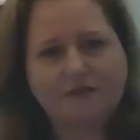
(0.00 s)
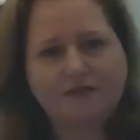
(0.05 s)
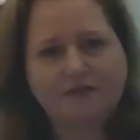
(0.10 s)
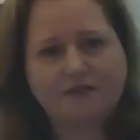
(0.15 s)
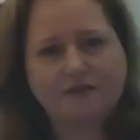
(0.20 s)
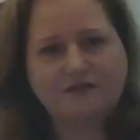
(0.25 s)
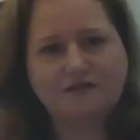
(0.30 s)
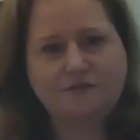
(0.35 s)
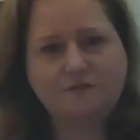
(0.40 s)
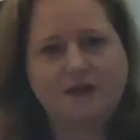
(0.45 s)

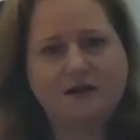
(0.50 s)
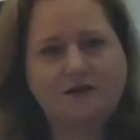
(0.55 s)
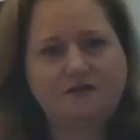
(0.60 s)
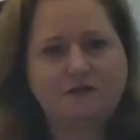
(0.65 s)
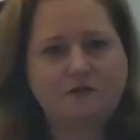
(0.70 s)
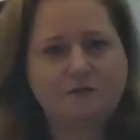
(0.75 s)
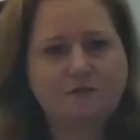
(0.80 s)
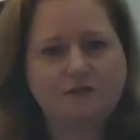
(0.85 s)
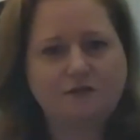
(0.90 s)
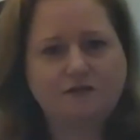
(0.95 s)
this makes
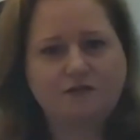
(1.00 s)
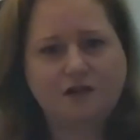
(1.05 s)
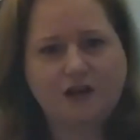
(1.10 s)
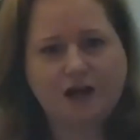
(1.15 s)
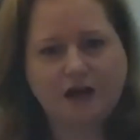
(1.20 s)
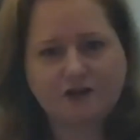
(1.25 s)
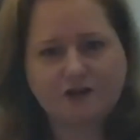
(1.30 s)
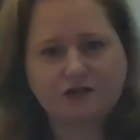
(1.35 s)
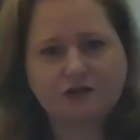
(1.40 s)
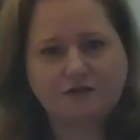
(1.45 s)
the most
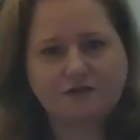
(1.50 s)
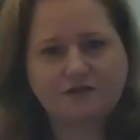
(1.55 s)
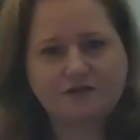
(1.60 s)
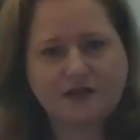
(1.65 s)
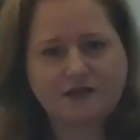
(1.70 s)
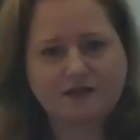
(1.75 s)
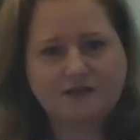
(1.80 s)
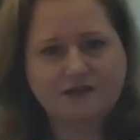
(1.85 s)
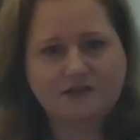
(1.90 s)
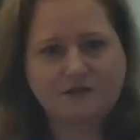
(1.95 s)
logical
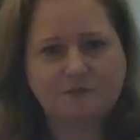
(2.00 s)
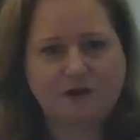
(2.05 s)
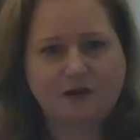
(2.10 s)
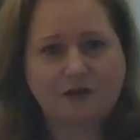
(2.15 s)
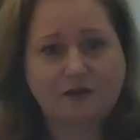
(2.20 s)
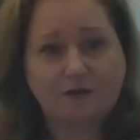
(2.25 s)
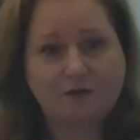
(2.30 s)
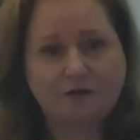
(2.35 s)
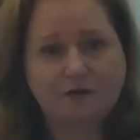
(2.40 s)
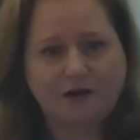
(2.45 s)
sense to me,
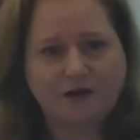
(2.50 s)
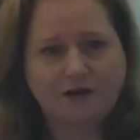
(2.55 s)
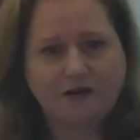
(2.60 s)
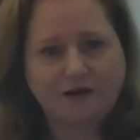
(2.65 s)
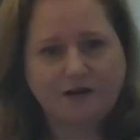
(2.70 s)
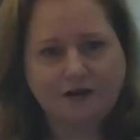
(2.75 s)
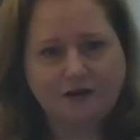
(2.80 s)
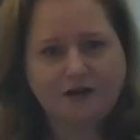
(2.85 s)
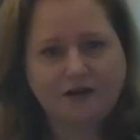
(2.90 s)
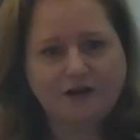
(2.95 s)
or
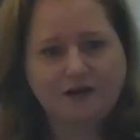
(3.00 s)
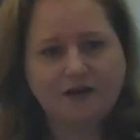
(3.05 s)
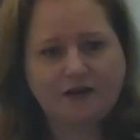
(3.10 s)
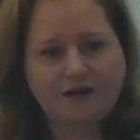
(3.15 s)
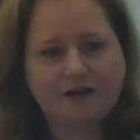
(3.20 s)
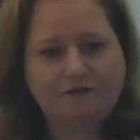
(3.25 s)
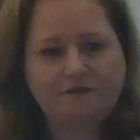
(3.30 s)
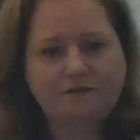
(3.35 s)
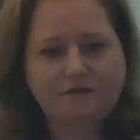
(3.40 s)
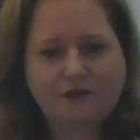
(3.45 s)

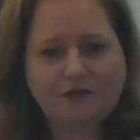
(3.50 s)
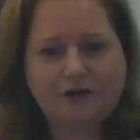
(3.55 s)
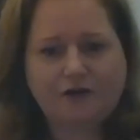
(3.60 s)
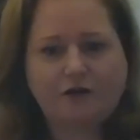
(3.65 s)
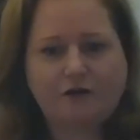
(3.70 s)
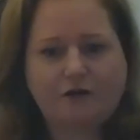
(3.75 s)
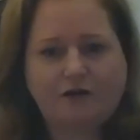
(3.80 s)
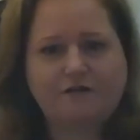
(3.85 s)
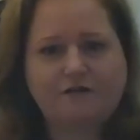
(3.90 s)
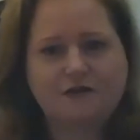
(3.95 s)
if
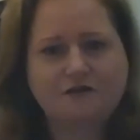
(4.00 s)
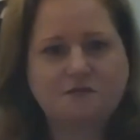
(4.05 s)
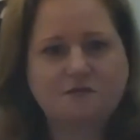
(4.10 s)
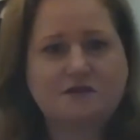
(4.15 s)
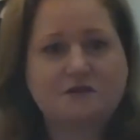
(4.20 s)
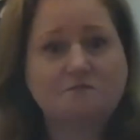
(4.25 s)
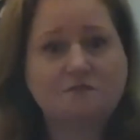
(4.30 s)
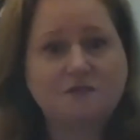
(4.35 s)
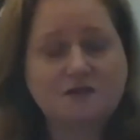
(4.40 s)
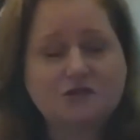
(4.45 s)
this was a
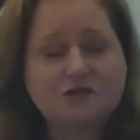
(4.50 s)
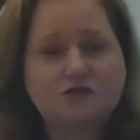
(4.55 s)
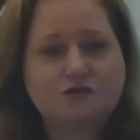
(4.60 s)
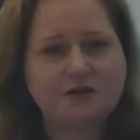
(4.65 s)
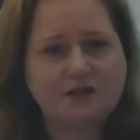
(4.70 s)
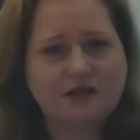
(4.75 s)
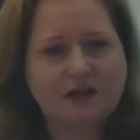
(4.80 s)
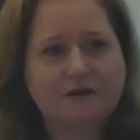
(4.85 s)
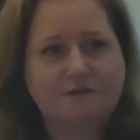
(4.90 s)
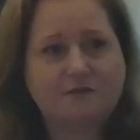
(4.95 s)
mystery
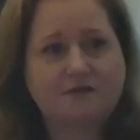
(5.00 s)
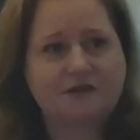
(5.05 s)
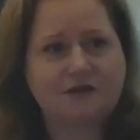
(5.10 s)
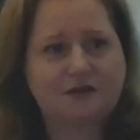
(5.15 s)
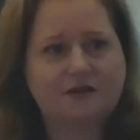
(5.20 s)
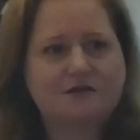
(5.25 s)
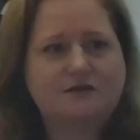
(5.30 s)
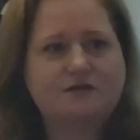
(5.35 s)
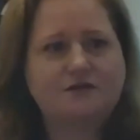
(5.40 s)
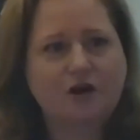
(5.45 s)
that I was
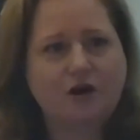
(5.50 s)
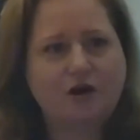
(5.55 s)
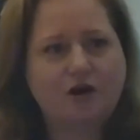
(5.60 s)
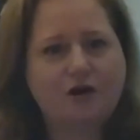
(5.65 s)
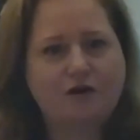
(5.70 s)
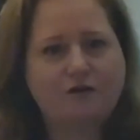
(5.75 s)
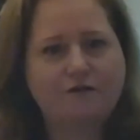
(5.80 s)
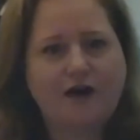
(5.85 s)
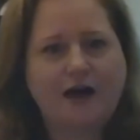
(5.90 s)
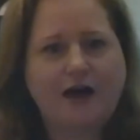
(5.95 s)
going to
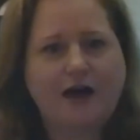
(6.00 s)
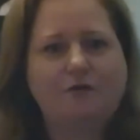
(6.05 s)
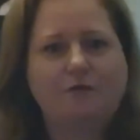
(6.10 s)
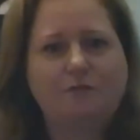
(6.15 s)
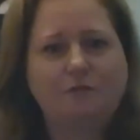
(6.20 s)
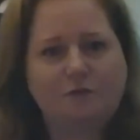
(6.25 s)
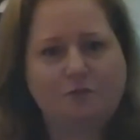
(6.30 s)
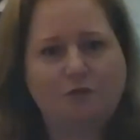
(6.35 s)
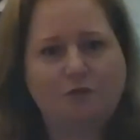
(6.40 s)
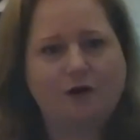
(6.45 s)
solve, I would
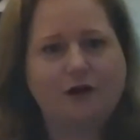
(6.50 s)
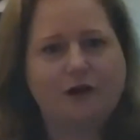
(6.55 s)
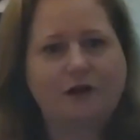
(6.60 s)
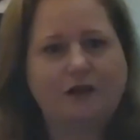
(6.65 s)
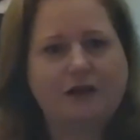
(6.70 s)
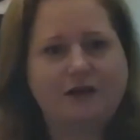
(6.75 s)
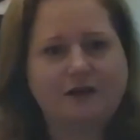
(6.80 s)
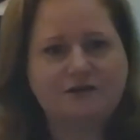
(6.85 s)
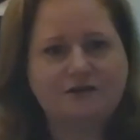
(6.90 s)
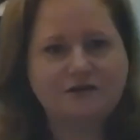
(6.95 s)
be more
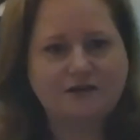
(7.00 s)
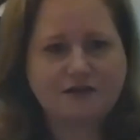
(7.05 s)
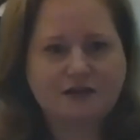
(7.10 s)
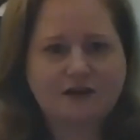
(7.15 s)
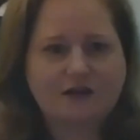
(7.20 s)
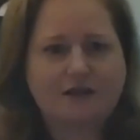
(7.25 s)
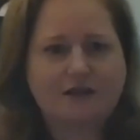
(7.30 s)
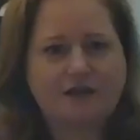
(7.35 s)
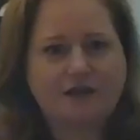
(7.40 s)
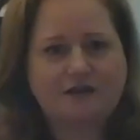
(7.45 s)
inclined to
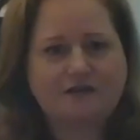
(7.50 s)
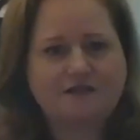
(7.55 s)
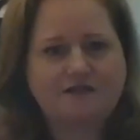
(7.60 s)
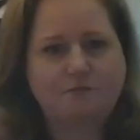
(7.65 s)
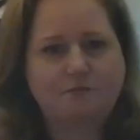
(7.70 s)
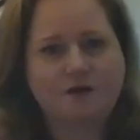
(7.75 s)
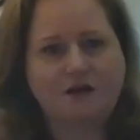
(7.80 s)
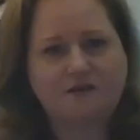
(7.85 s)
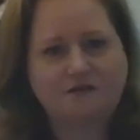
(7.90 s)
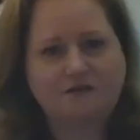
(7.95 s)
think this
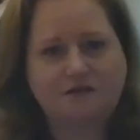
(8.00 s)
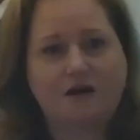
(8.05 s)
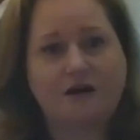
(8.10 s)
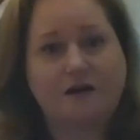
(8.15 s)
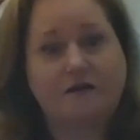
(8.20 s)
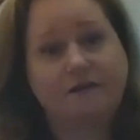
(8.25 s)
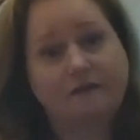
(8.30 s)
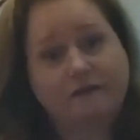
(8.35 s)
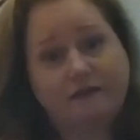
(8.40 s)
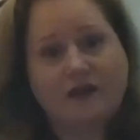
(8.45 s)
based
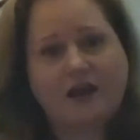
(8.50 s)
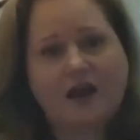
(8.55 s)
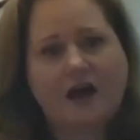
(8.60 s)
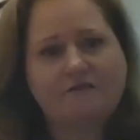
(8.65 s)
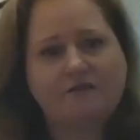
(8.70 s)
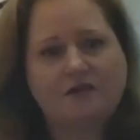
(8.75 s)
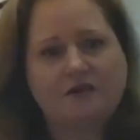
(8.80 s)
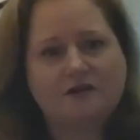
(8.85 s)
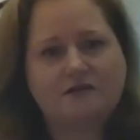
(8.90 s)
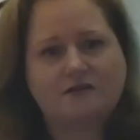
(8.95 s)
on the
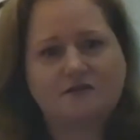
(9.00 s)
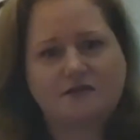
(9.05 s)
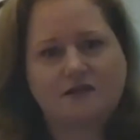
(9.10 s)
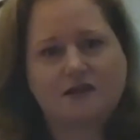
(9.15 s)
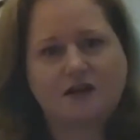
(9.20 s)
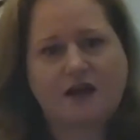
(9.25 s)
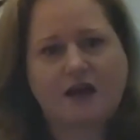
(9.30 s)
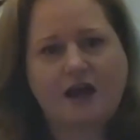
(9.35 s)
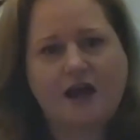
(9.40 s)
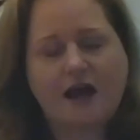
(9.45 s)
evidence that
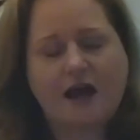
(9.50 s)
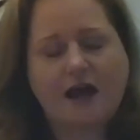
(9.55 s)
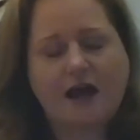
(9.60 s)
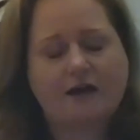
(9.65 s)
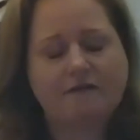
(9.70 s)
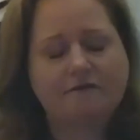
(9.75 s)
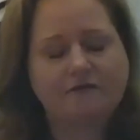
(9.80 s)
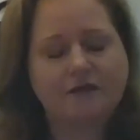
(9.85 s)
I have.